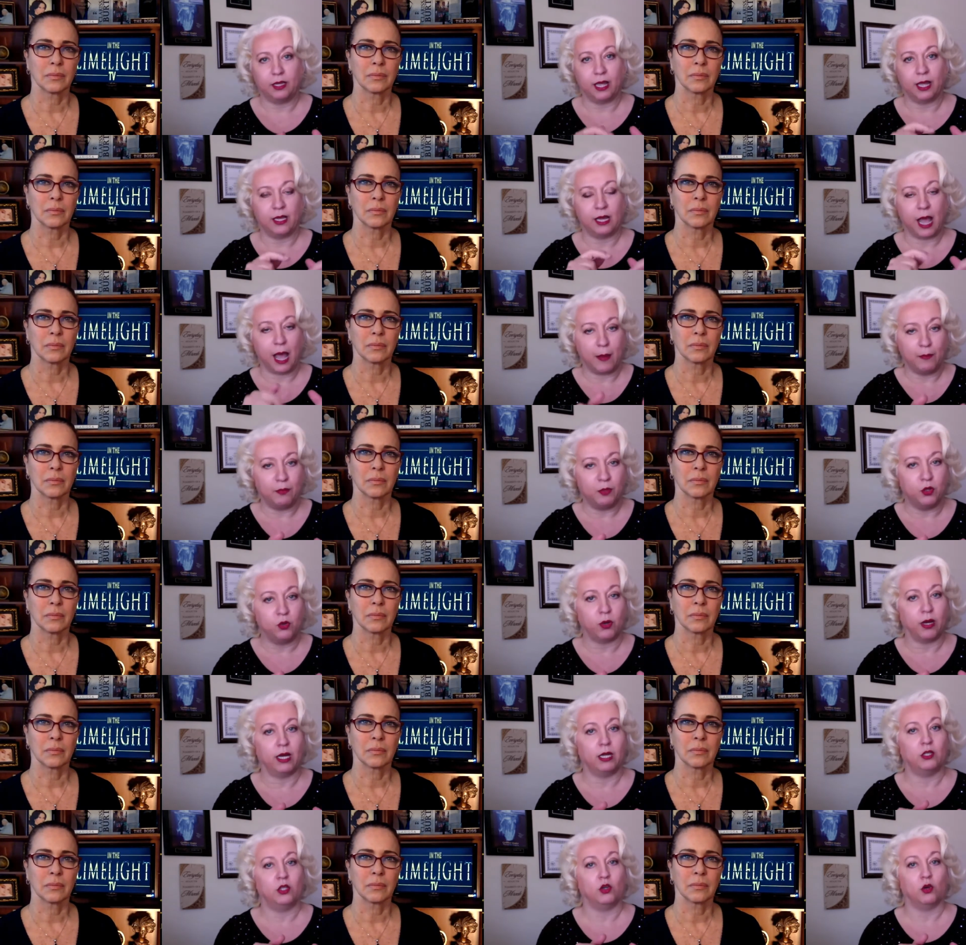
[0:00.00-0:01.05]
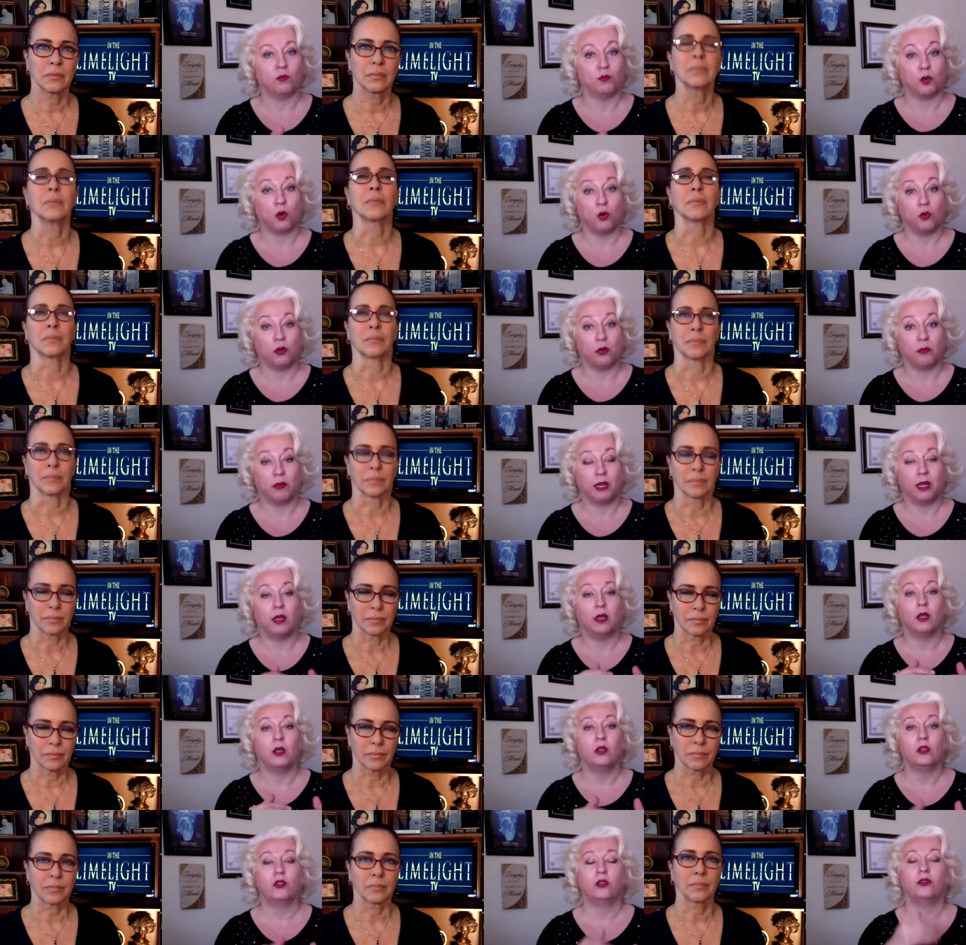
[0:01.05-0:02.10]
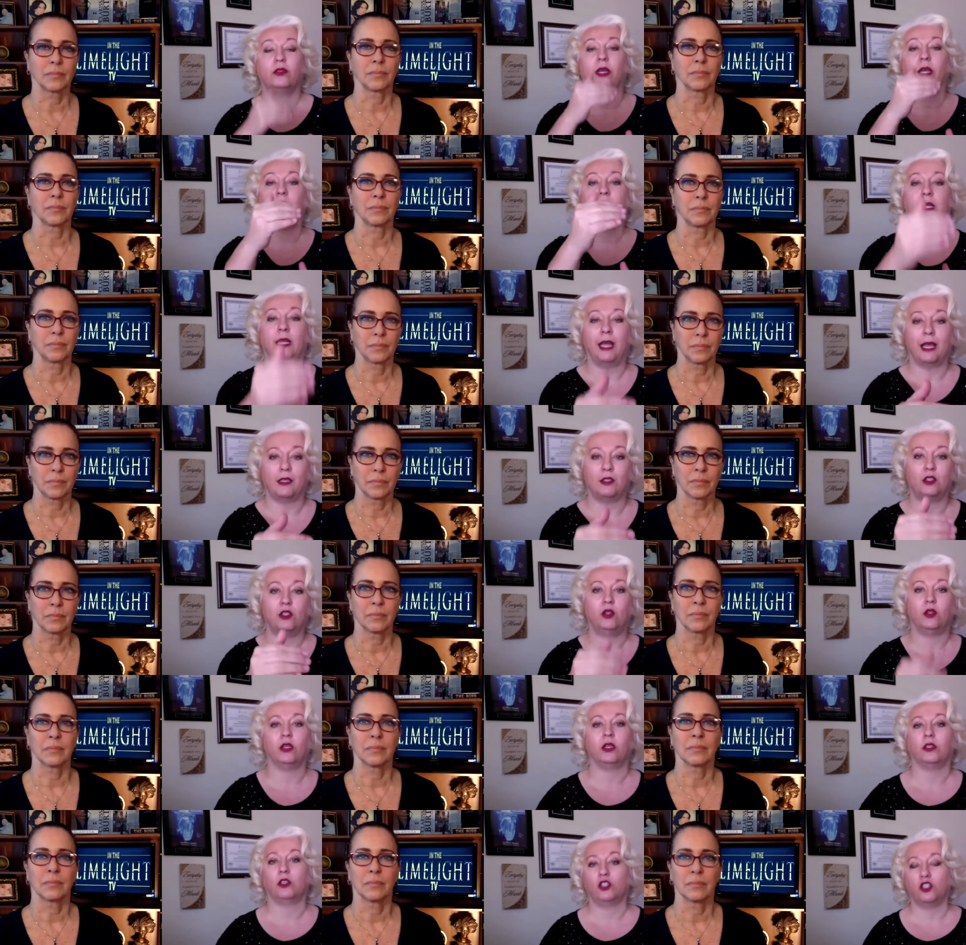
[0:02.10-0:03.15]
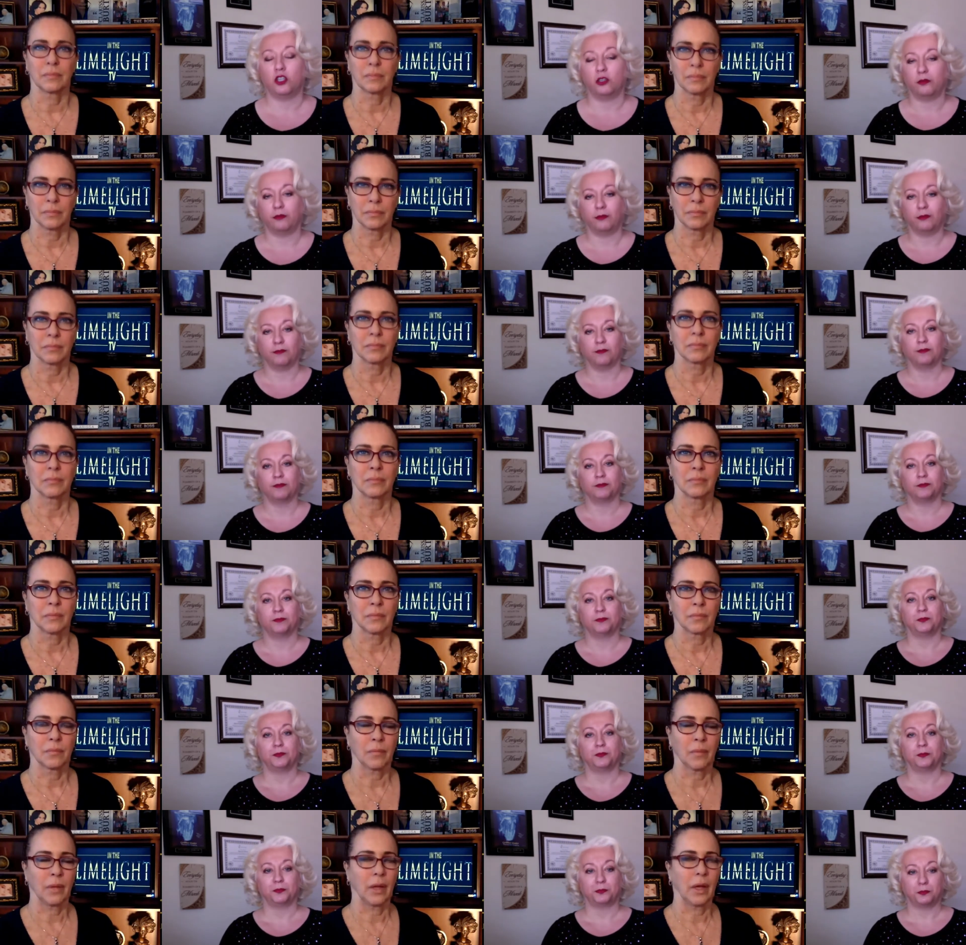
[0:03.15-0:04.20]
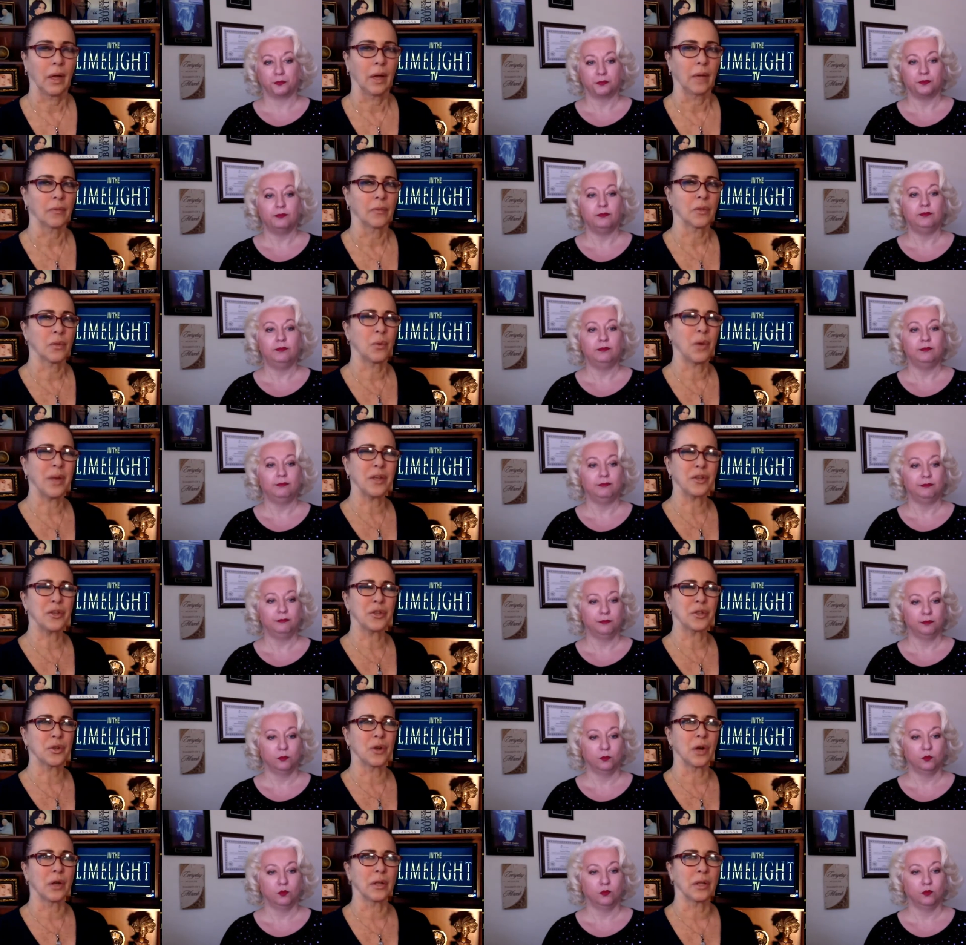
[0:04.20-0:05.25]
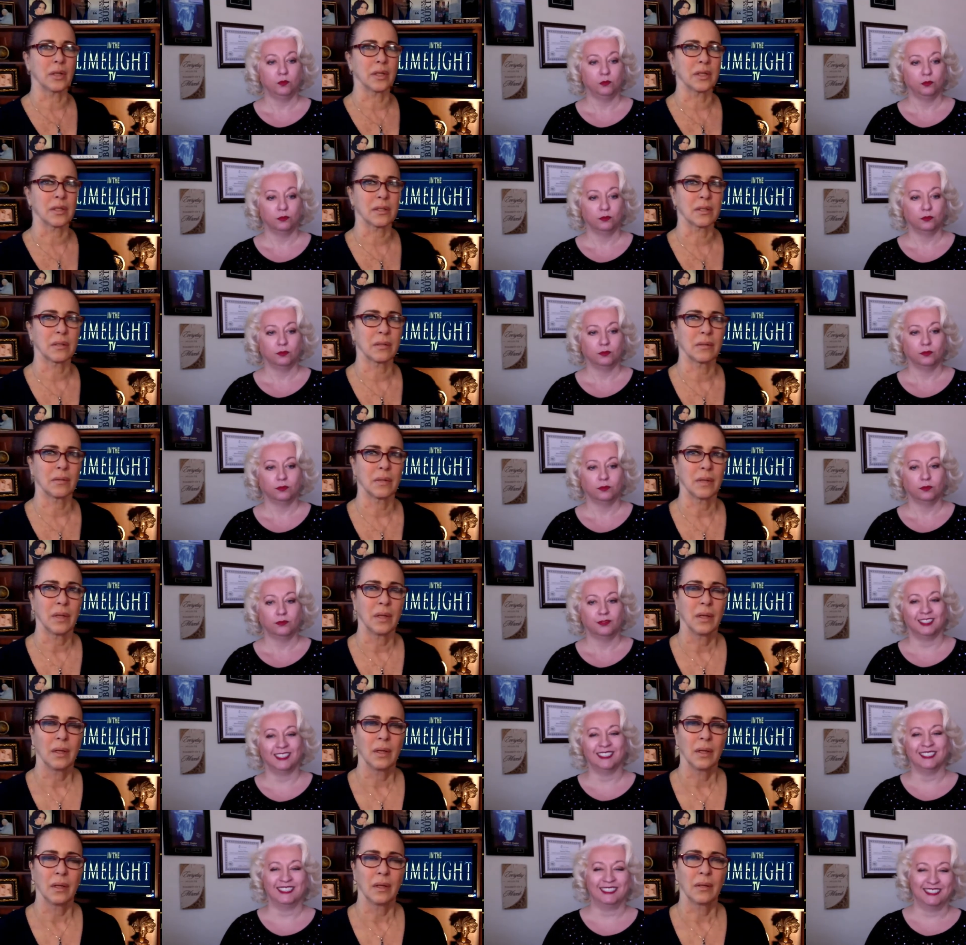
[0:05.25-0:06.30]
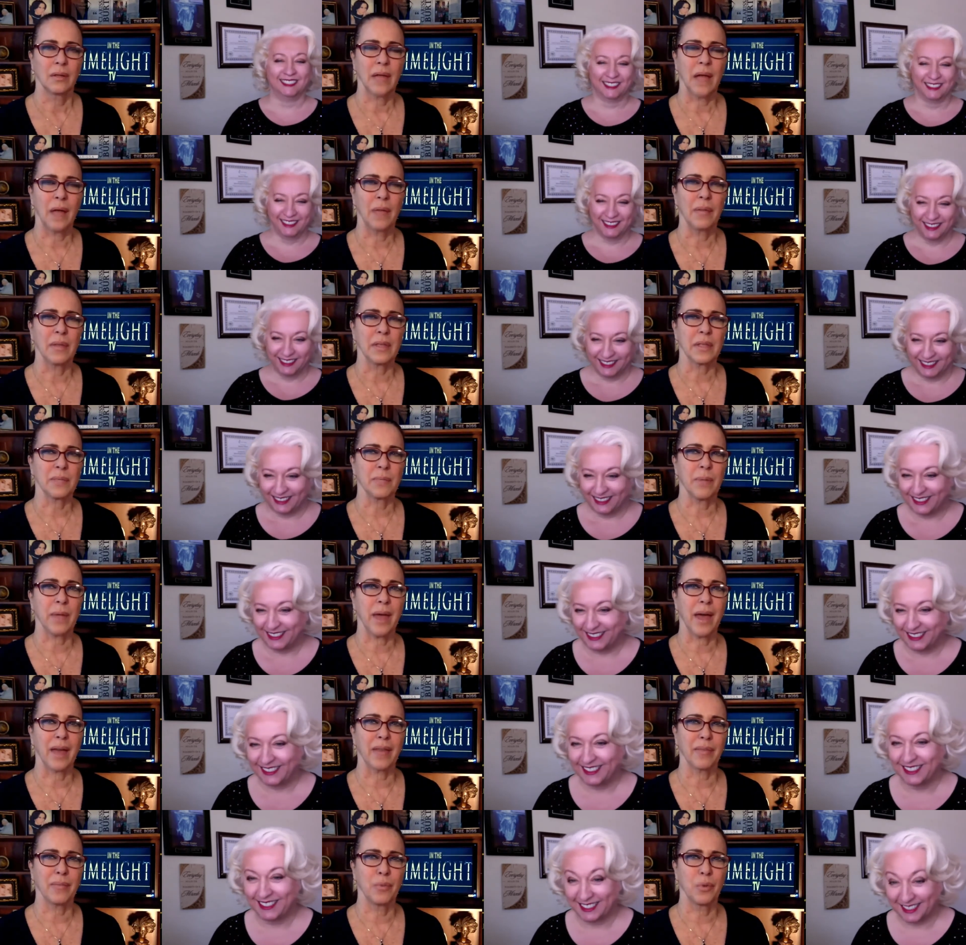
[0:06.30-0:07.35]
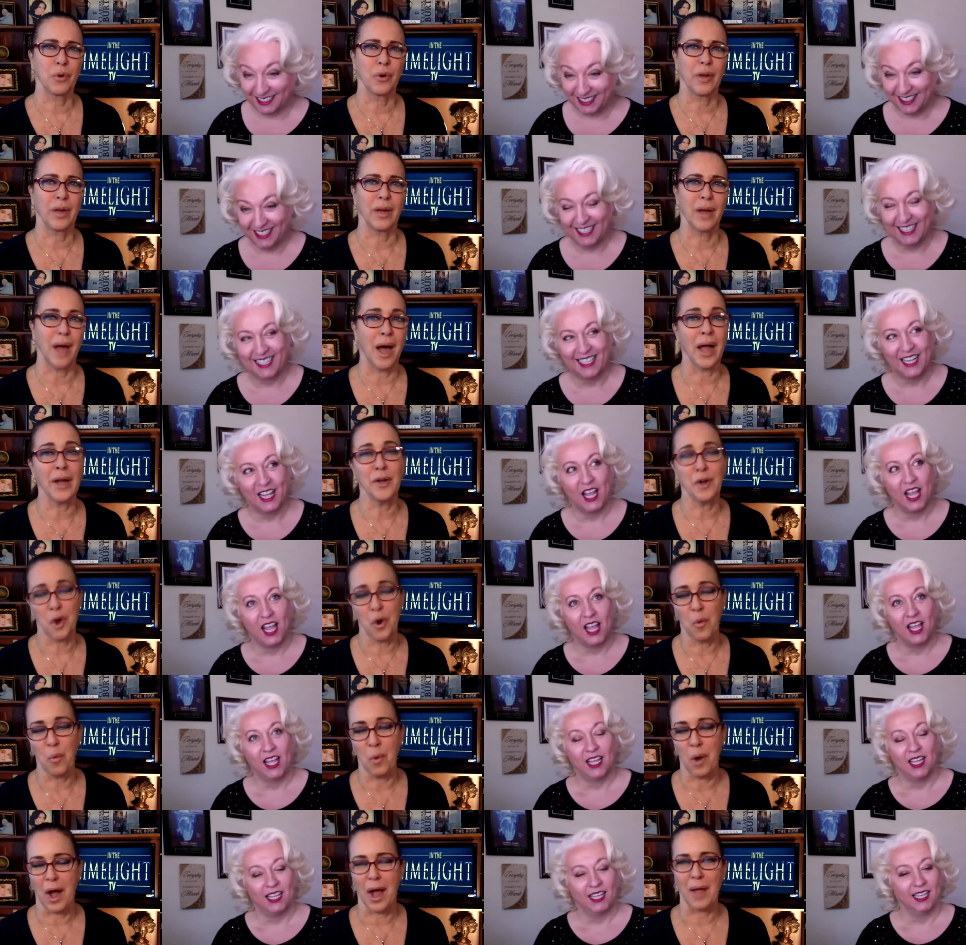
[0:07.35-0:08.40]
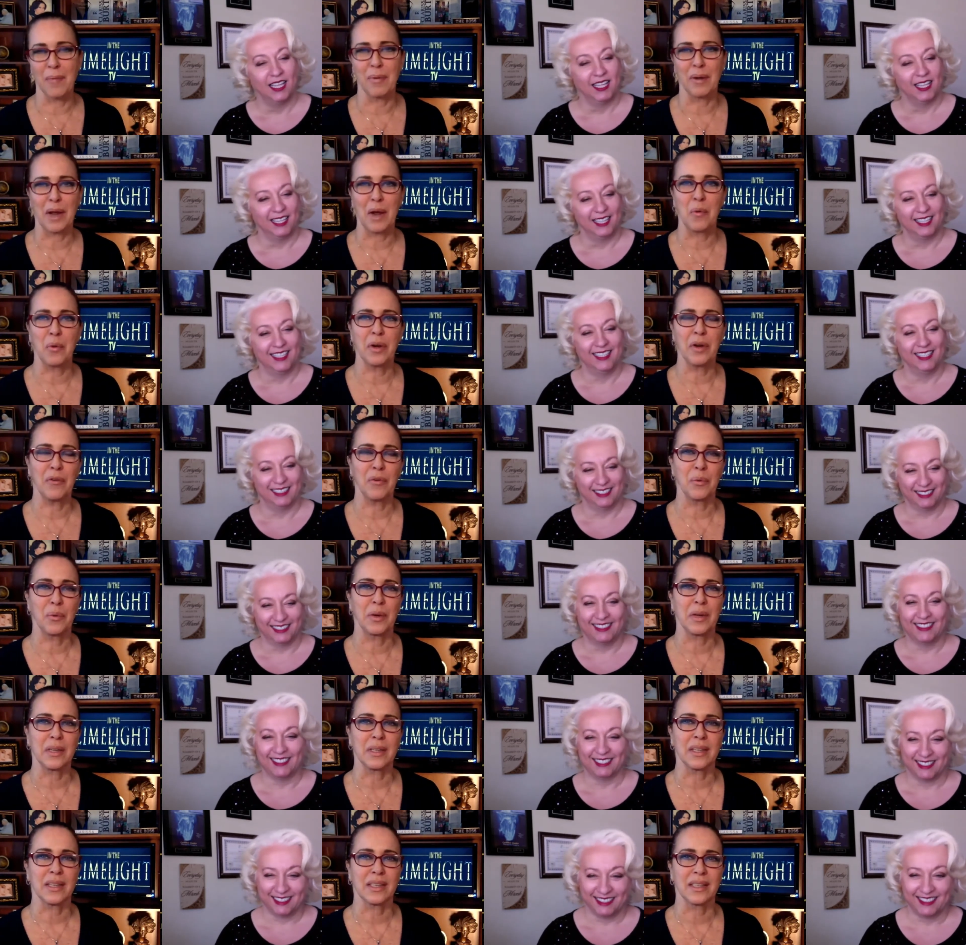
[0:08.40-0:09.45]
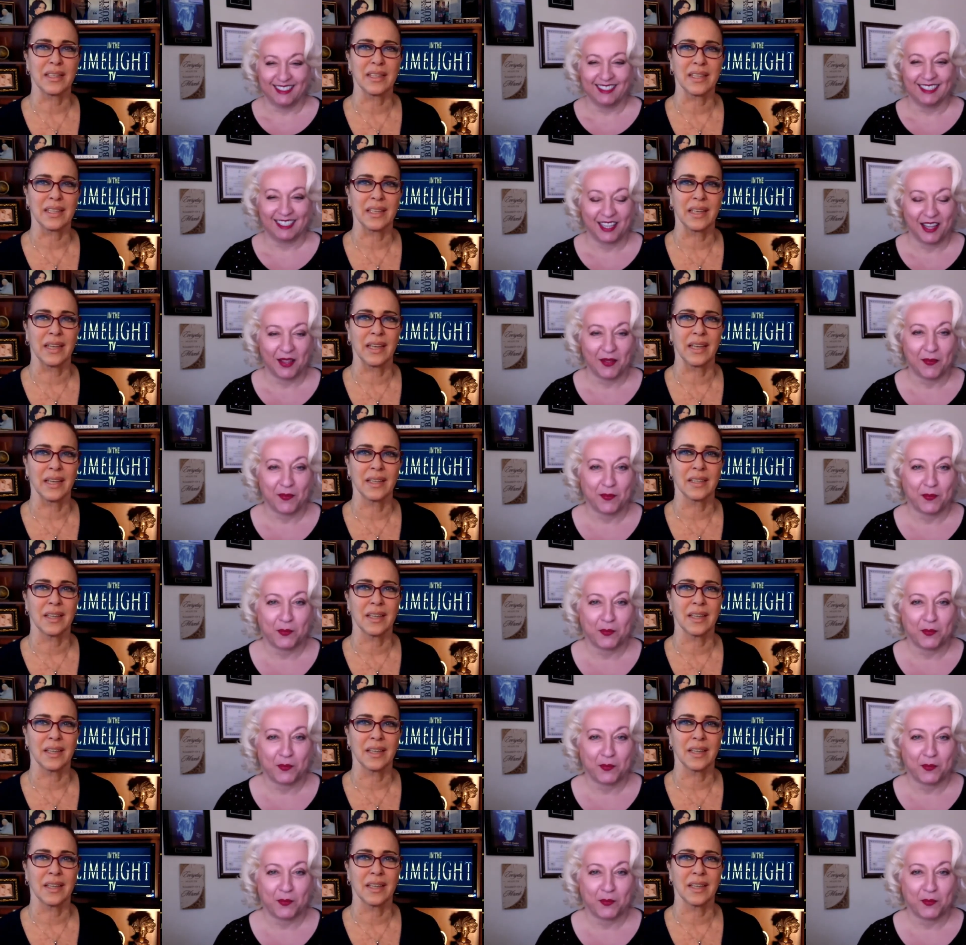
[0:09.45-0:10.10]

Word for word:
Speaker 1: and upgrade your programming. So, then, yes, you can achieve.
Speaker 2: Yeah. So, why did you start this Mm-hmm. down this path, Maureen. I know why, but I want everyone else that's listening in